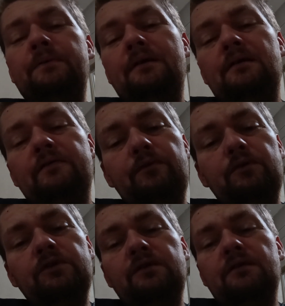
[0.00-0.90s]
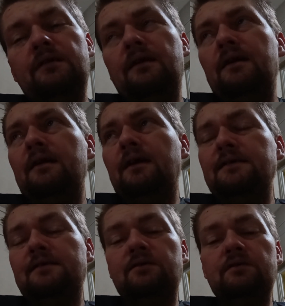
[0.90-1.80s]
and unfortunately, I
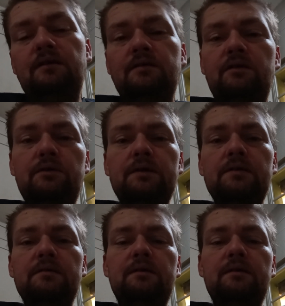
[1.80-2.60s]
still need to do it.